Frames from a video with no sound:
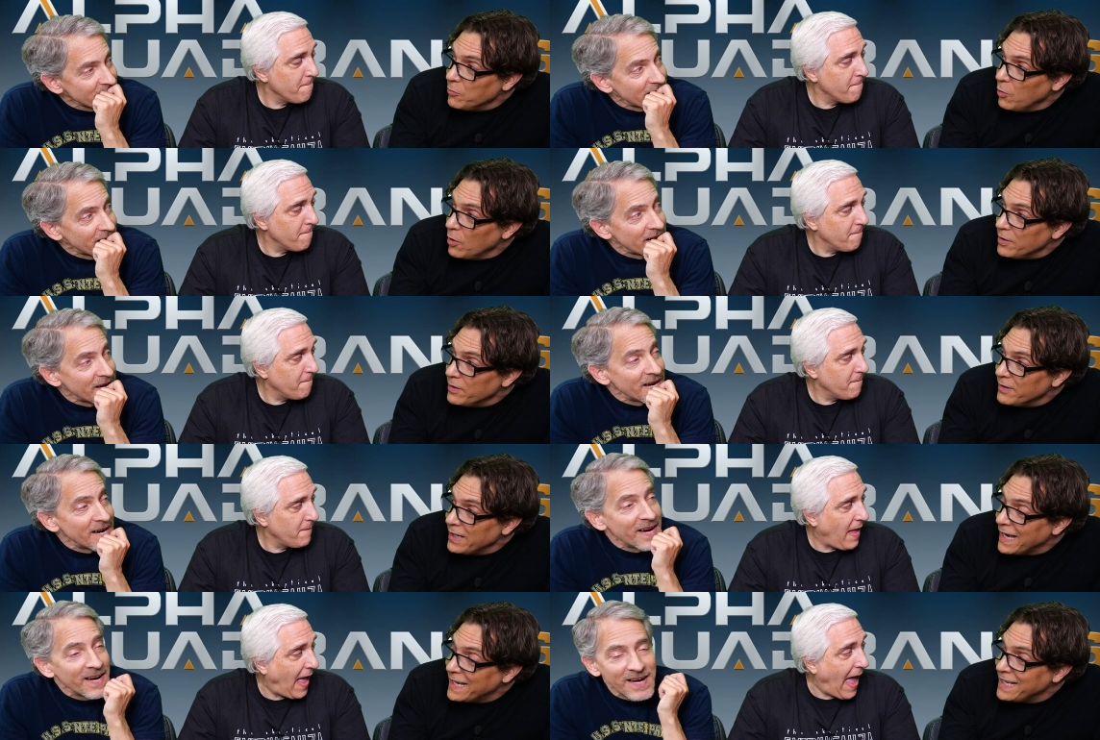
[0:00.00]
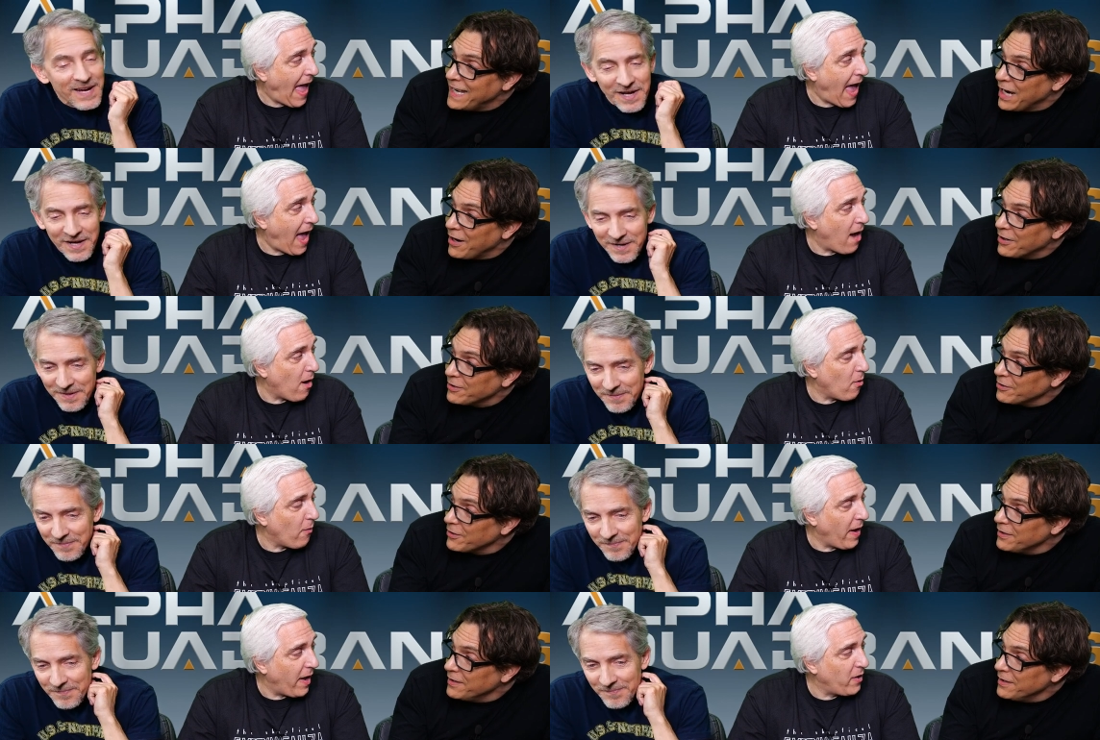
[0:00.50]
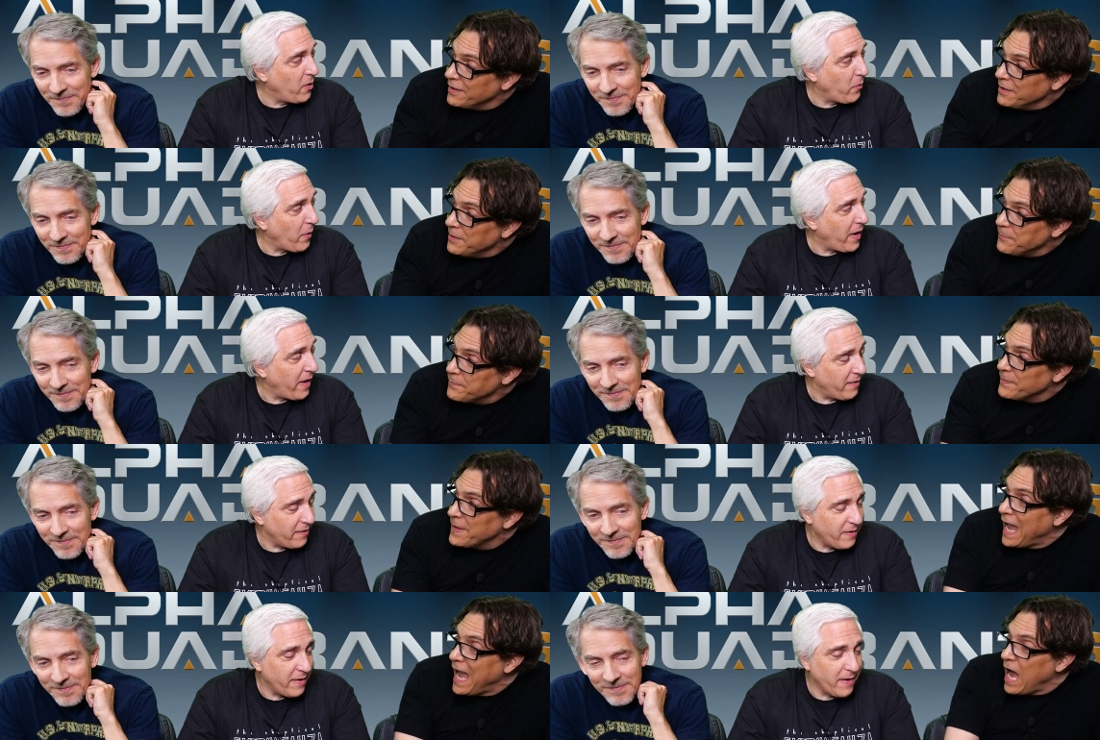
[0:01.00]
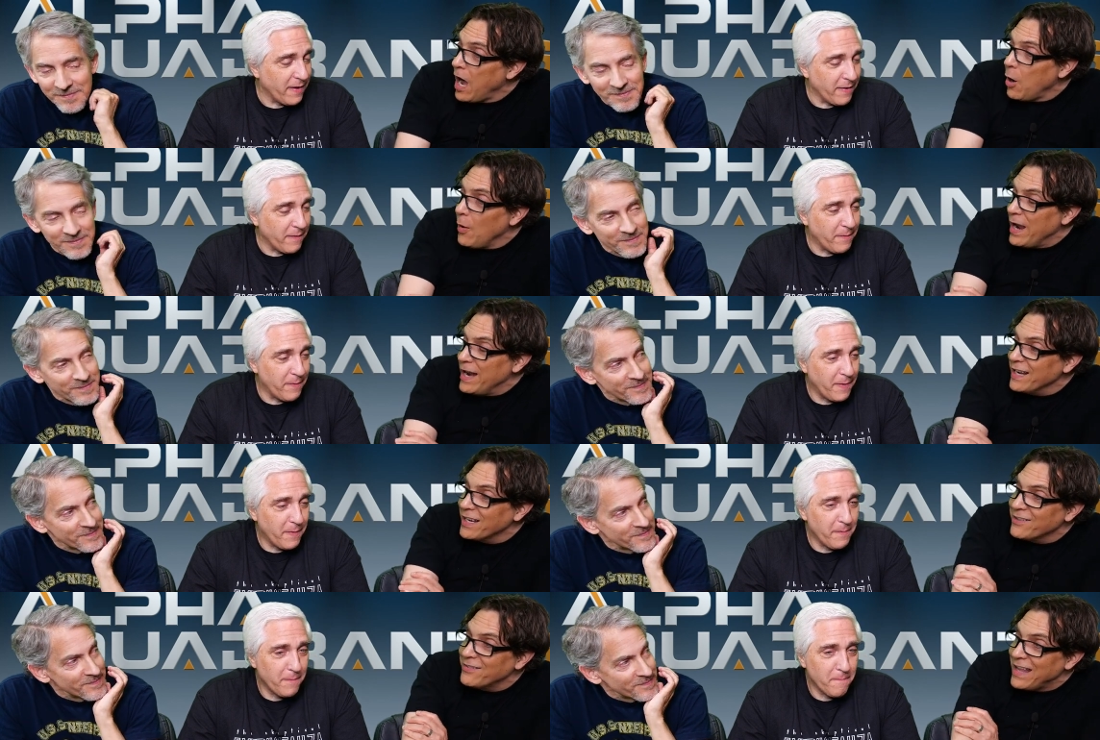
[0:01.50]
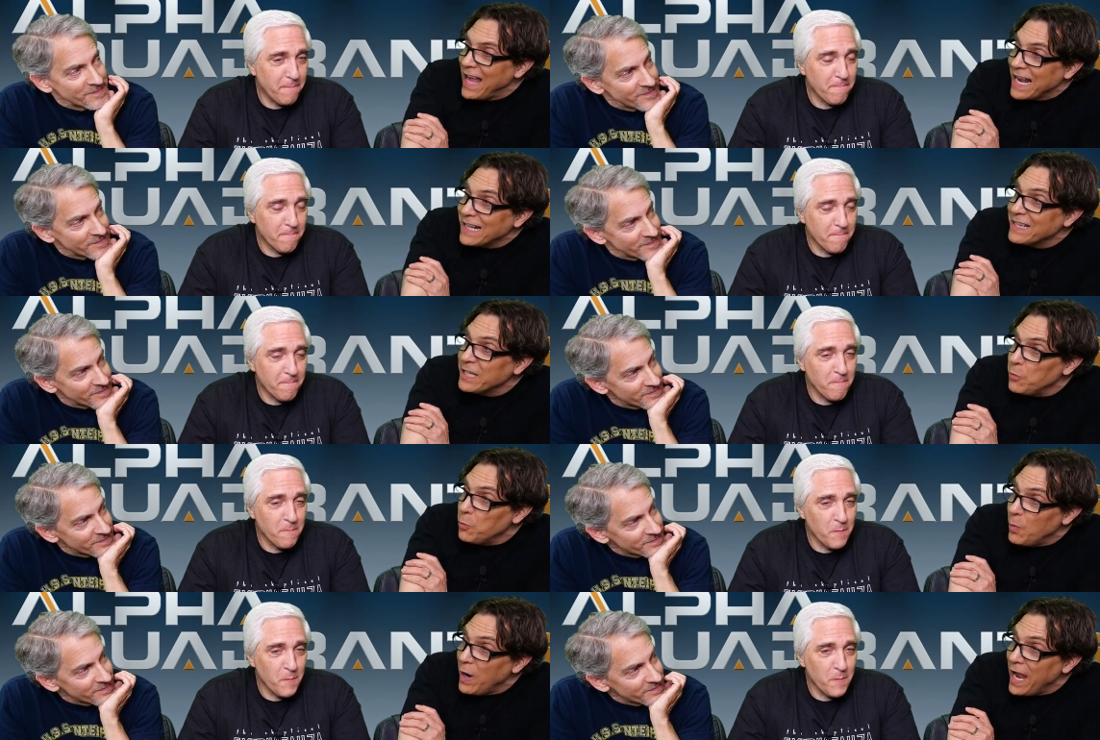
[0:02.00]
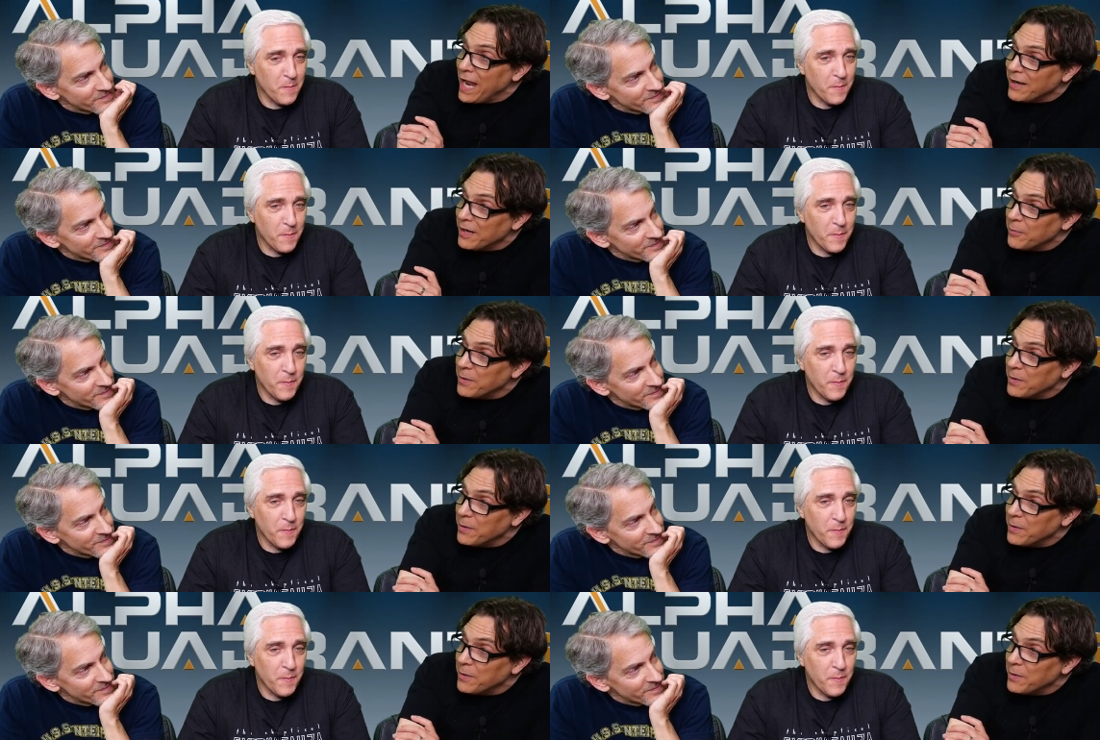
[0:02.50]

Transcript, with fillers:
Speaker 1: what, ah, that character how and when, how yeah. and exactly when.